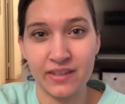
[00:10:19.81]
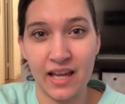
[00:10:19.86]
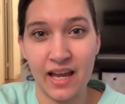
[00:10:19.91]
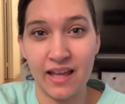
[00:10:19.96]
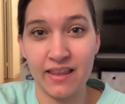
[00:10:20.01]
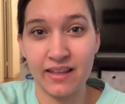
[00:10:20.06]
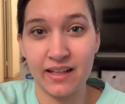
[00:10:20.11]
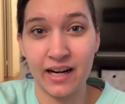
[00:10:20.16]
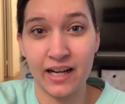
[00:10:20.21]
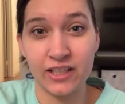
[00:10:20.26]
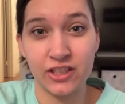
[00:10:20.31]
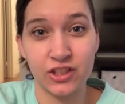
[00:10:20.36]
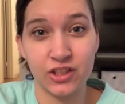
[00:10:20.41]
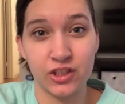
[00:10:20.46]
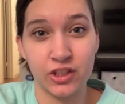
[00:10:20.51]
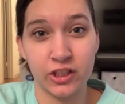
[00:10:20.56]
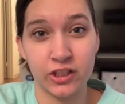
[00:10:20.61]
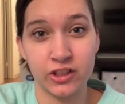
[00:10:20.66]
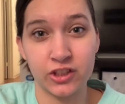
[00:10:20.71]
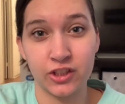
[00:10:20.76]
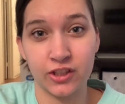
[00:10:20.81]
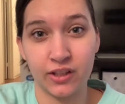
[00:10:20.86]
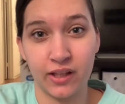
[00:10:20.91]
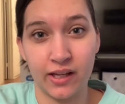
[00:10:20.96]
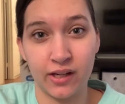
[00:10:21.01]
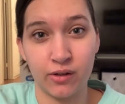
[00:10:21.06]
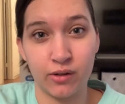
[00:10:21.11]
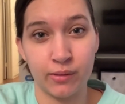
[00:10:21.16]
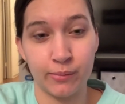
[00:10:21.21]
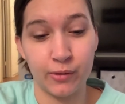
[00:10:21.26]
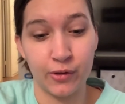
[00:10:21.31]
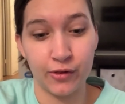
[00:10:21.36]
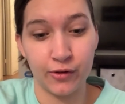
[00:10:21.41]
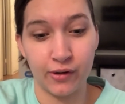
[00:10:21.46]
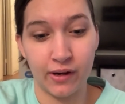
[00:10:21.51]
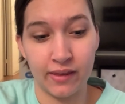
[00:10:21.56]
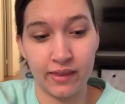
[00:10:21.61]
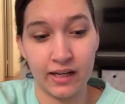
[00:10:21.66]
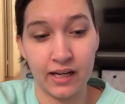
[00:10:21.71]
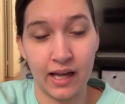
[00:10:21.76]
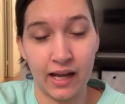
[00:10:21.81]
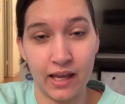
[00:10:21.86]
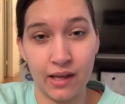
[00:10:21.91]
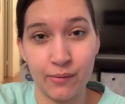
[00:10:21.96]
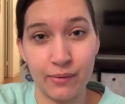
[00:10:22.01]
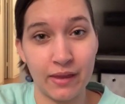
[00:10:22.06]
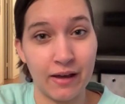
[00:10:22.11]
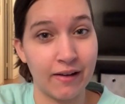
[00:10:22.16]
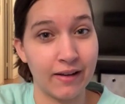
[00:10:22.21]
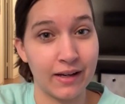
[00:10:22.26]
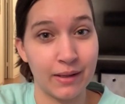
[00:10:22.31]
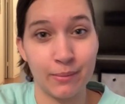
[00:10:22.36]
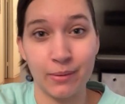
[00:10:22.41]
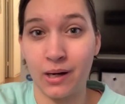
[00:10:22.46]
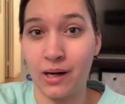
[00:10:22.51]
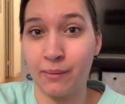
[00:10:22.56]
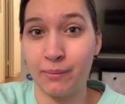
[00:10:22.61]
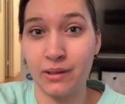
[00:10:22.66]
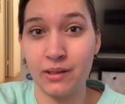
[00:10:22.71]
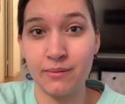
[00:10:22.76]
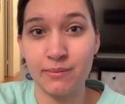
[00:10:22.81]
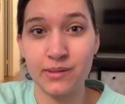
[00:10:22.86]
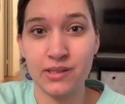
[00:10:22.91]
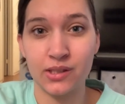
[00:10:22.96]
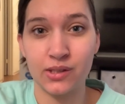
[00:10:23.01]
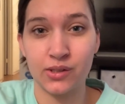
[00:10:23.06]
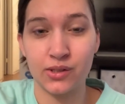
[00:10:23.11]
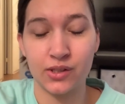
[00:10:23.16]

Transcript: And then I just nursed her like normal throughout the night without any problems.